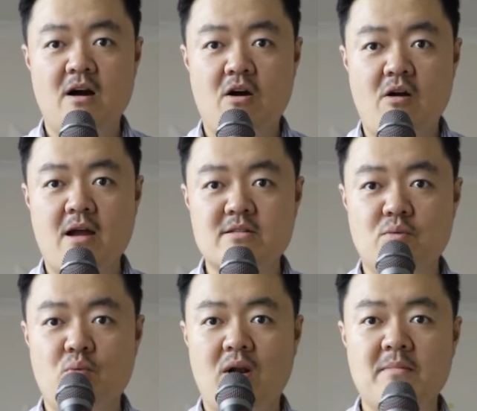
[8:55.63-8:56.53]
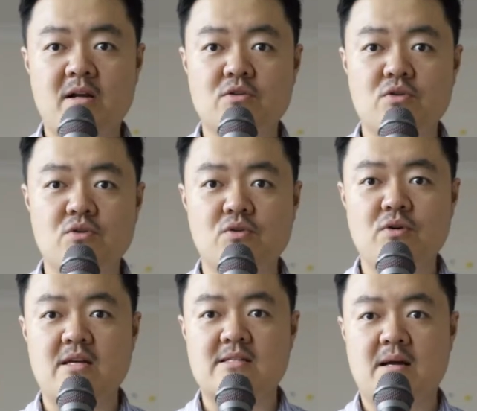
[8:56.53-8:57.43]
All right, so what I'm gonna do
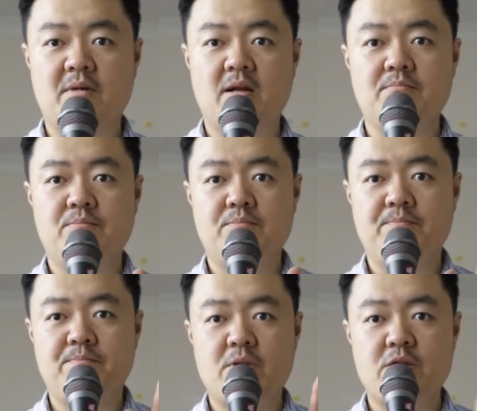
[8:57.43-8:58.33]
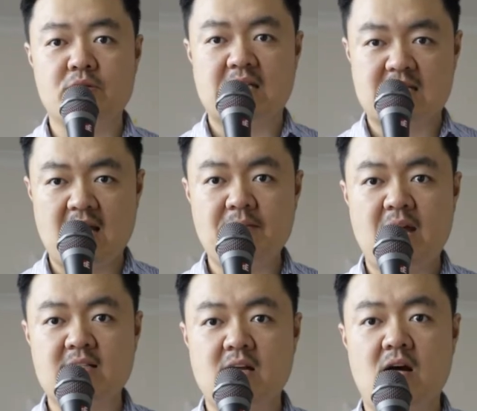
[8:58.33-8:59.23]
is I'm gonna use the same
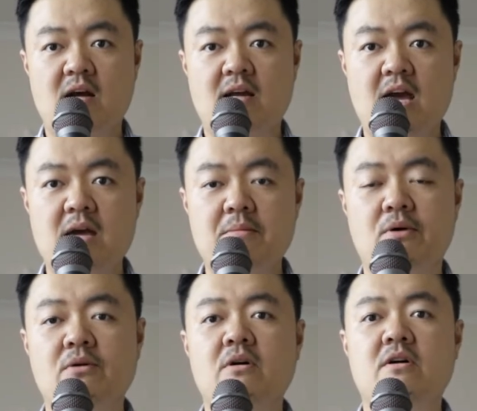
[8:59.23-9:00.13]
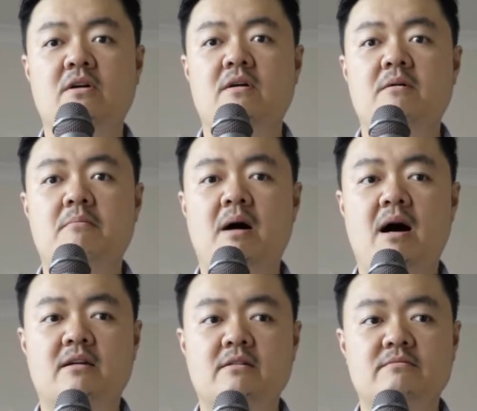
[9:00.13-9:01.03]
XLR cable,
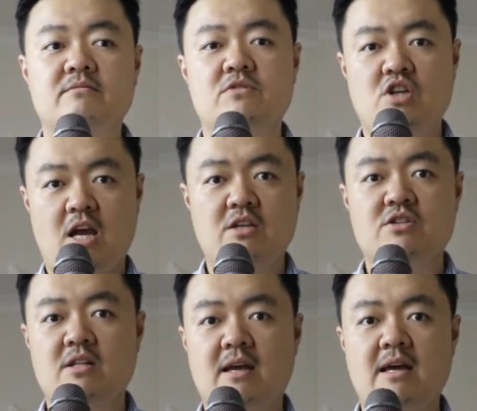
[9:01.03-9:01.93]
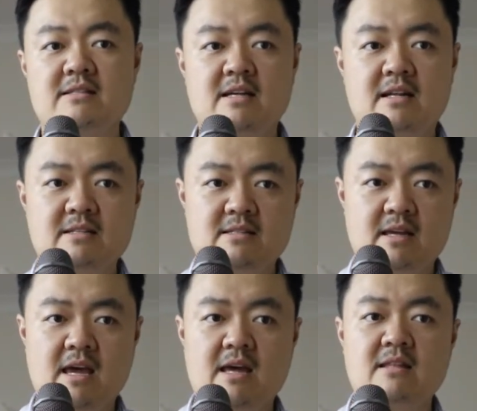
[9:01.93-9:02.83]
but change the gain settings
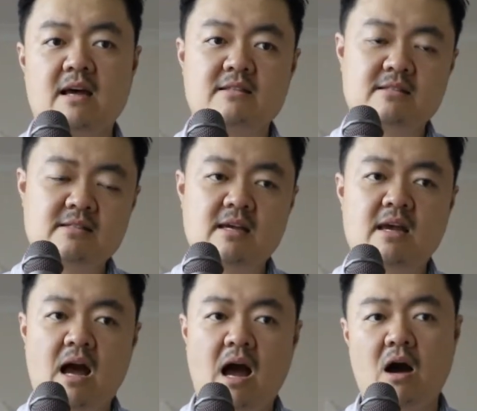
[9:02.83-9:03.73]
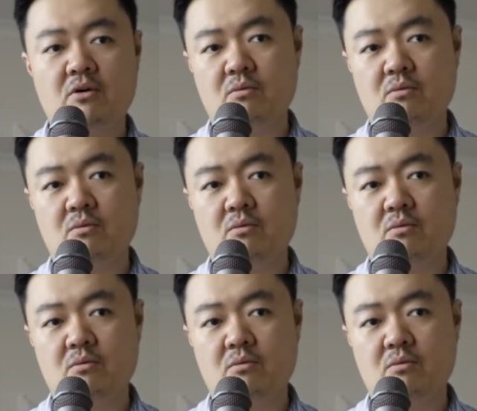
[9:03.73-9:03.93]
again and see how it